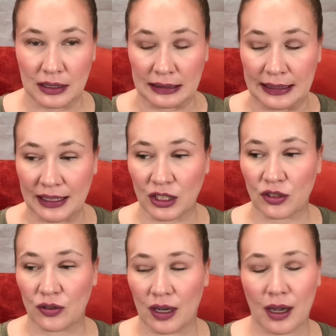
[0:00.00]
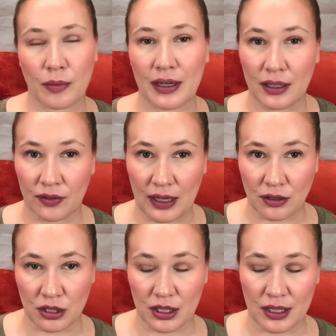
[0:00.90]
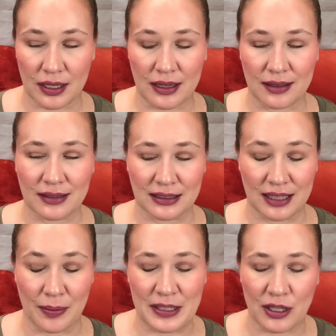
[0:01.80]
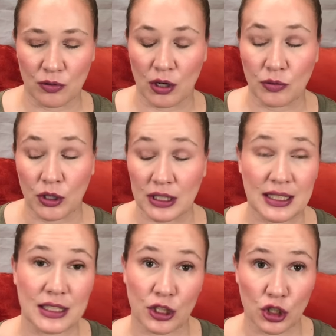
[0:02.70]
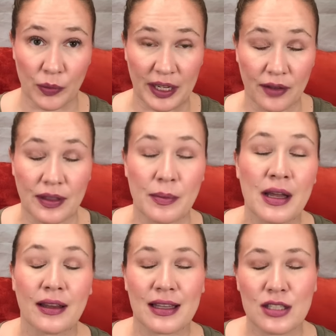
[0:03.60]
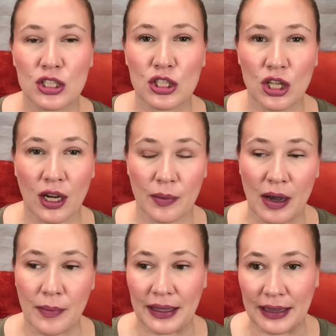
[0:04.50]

least, I'm going to leave out the La Petite Robe Noires because there's so many of them. Let's talk about my